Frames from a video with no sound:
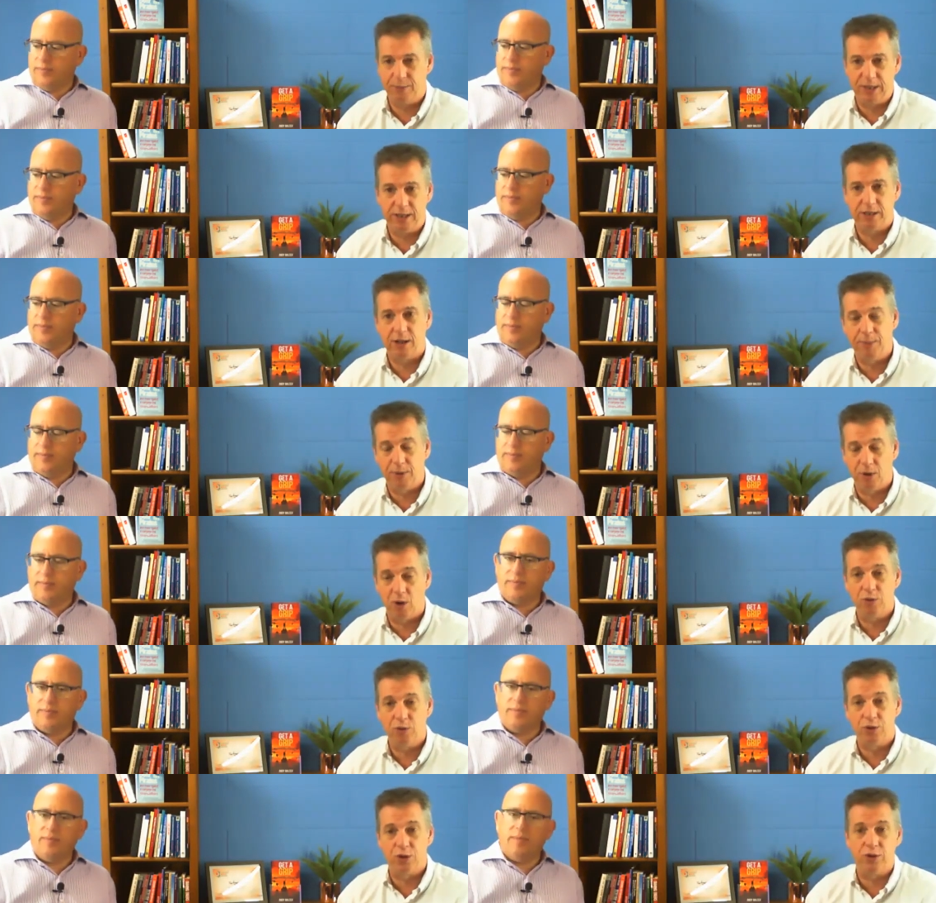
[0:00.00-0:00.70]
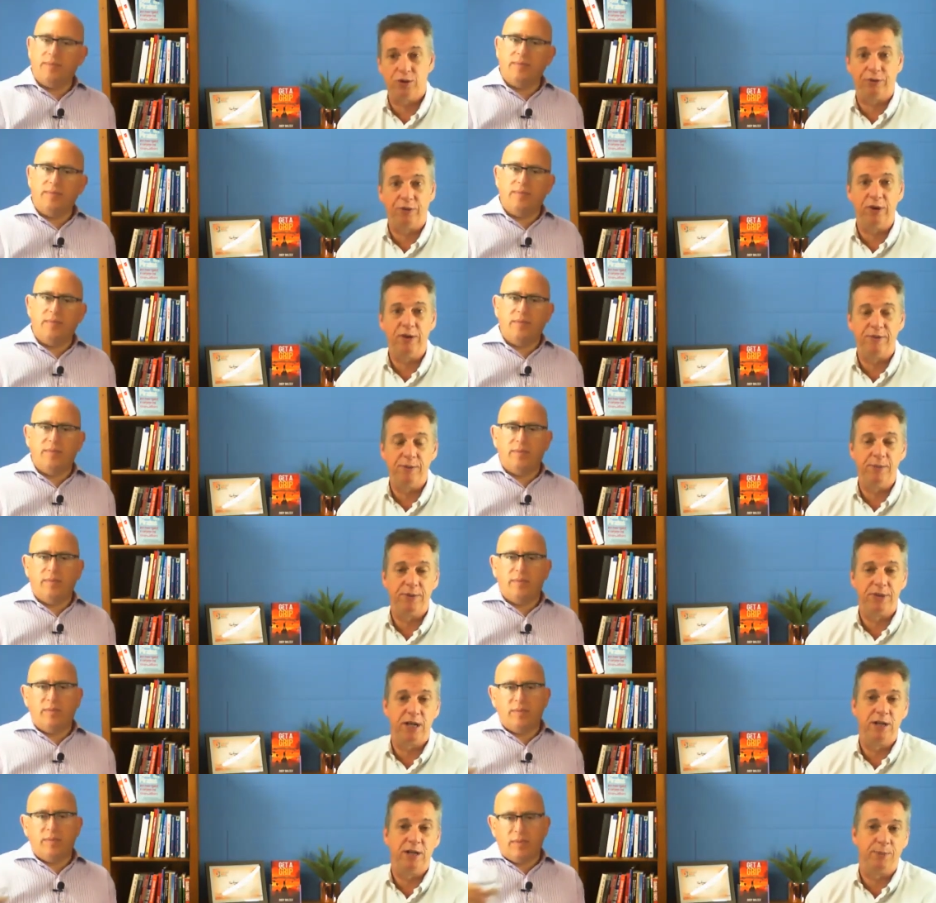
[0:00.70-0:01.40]
Speaker 1: to be subconscious, three
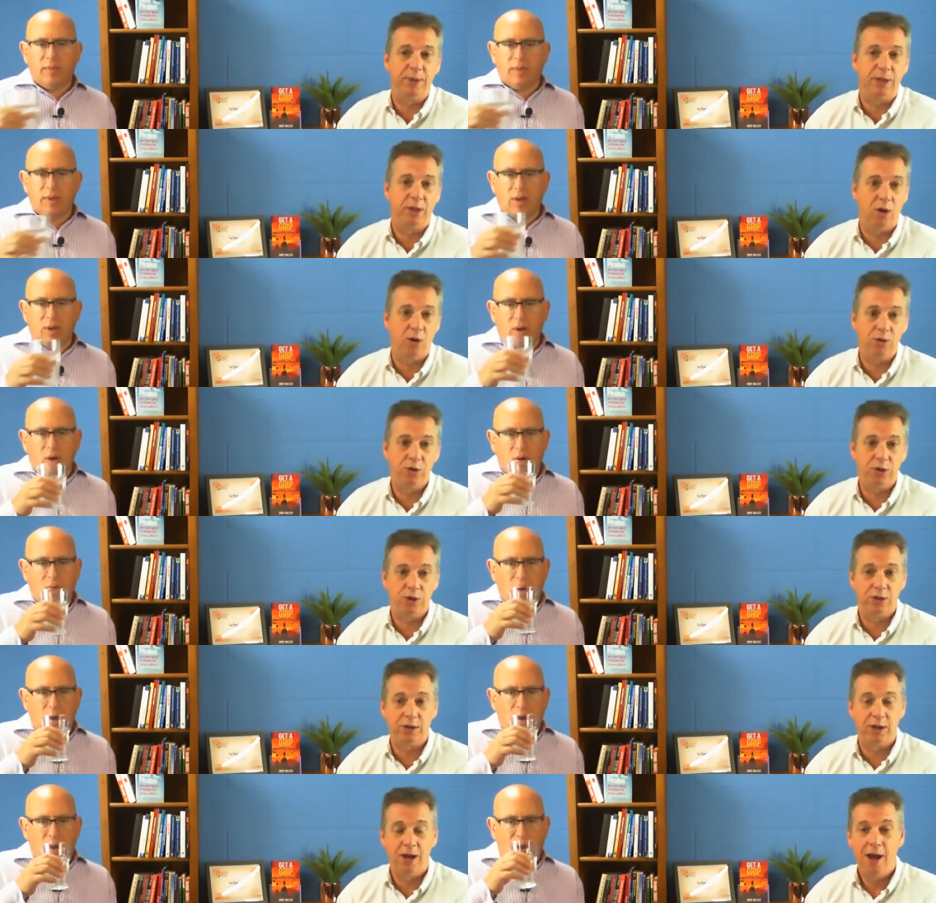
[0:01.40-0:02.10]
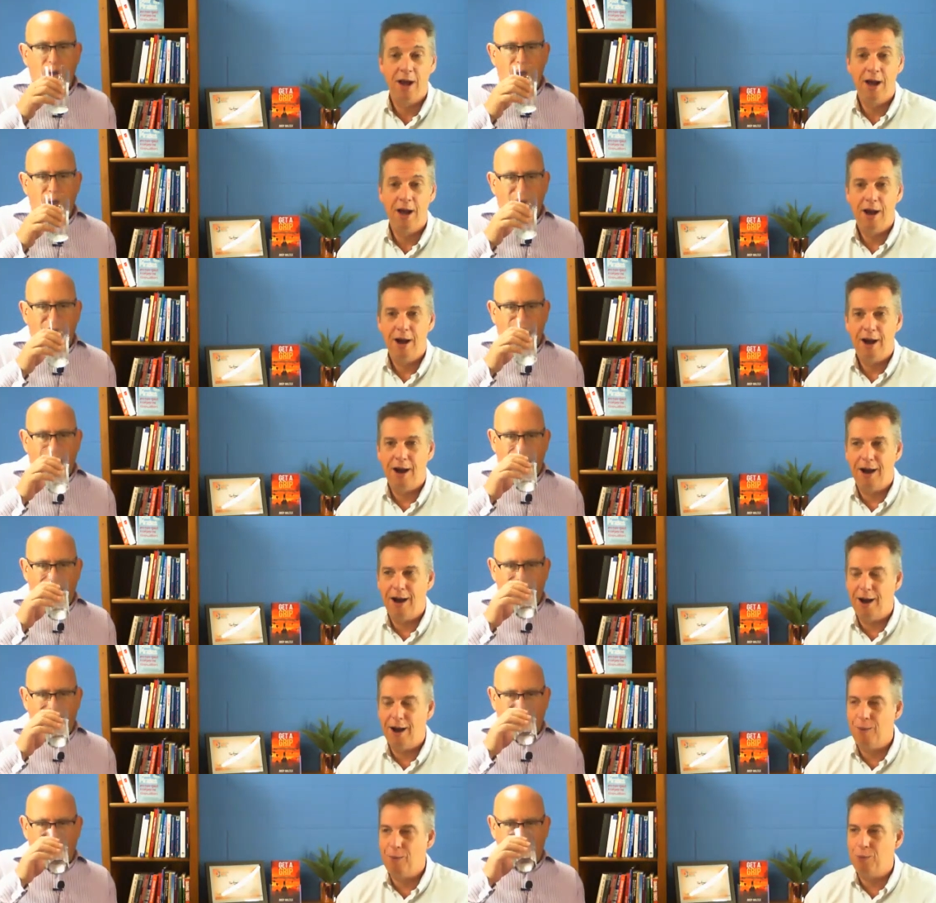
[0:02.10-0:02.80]
of them tend to be conscious.
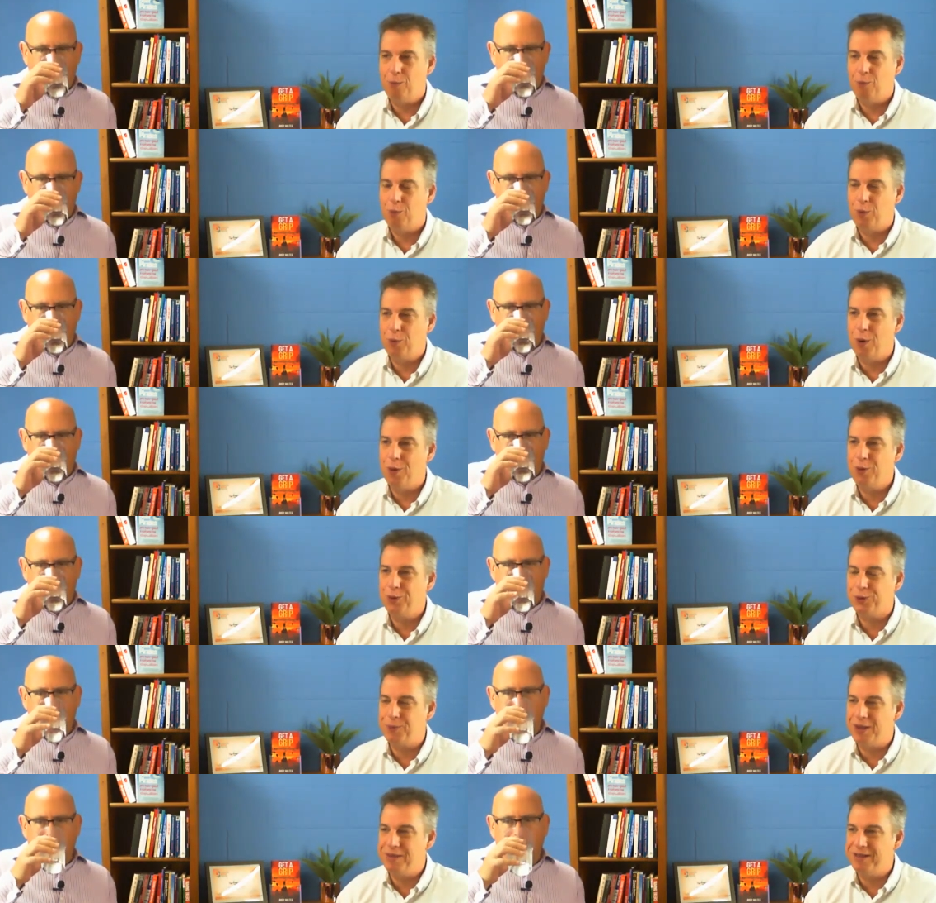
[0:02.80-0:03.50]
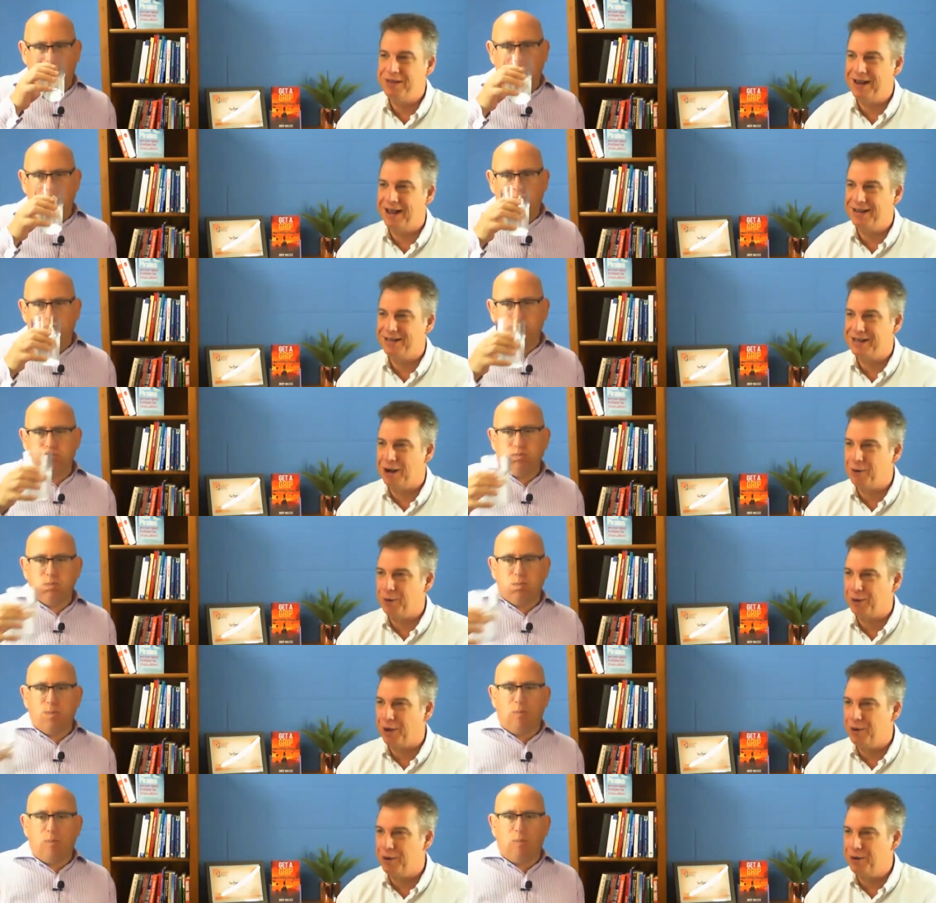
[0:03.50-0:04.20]
Um, we won't spend the next
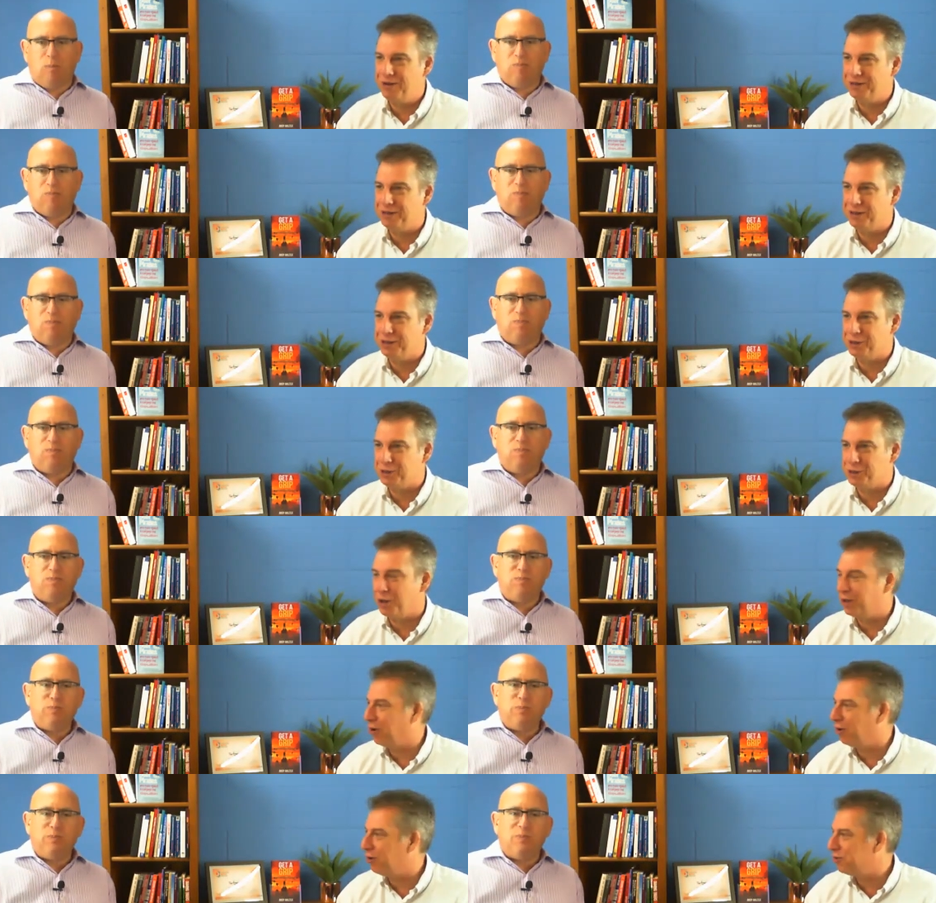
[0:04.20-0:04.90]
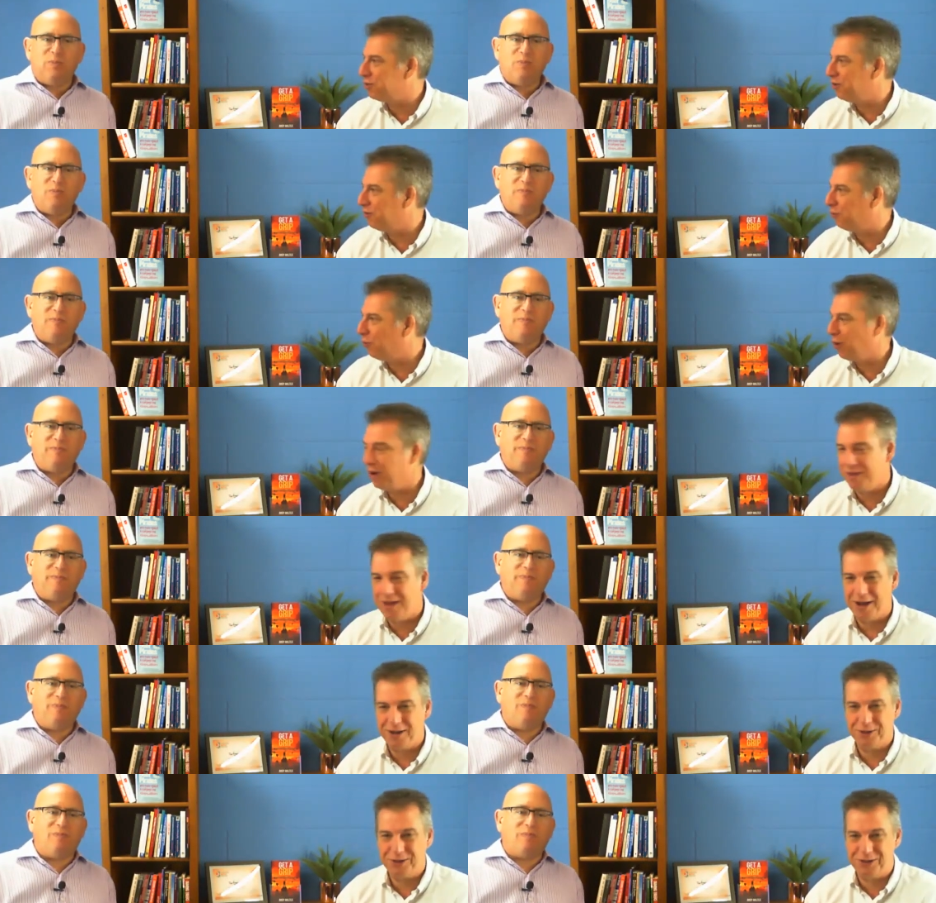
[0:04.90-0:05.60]
hour going into the psychology of
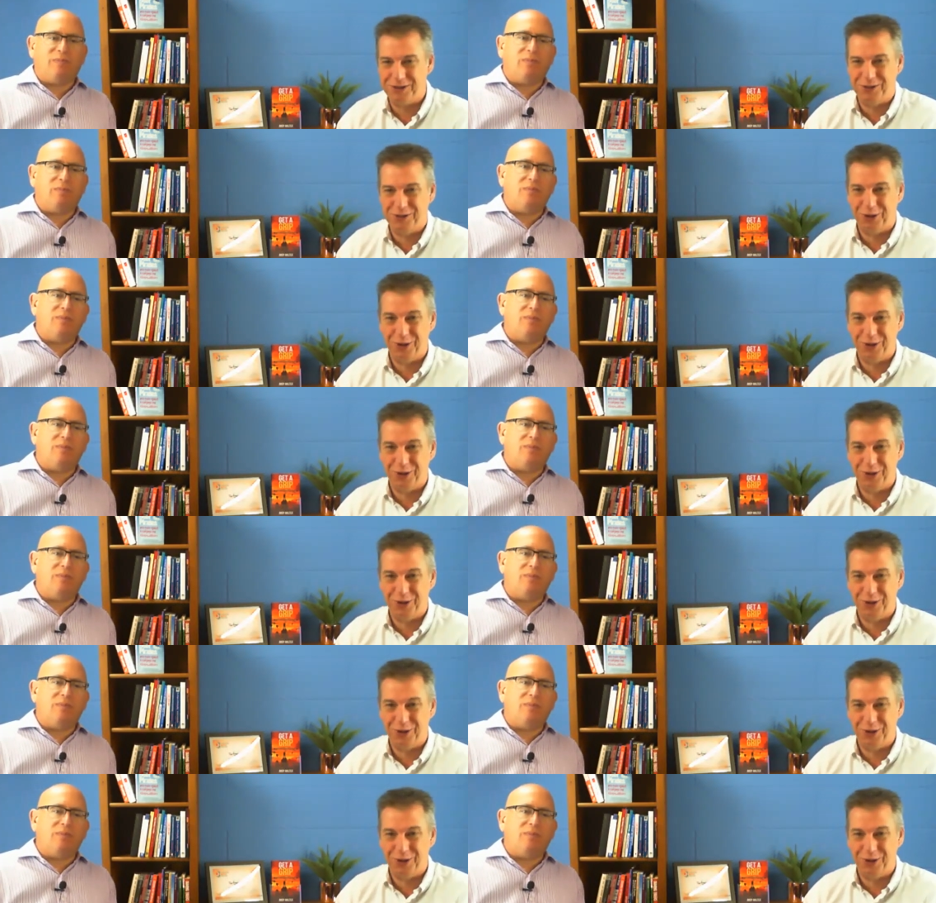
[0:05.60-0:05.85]
why that's